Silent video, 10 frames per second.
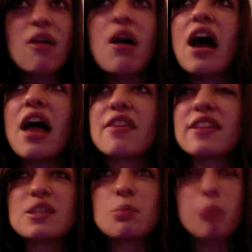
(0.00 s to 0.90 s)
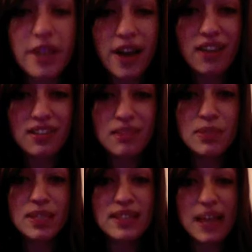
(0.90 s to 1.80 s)
I think that's pretty awesome
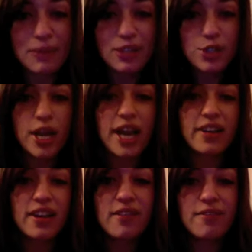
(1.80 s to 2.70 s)
since I'm in China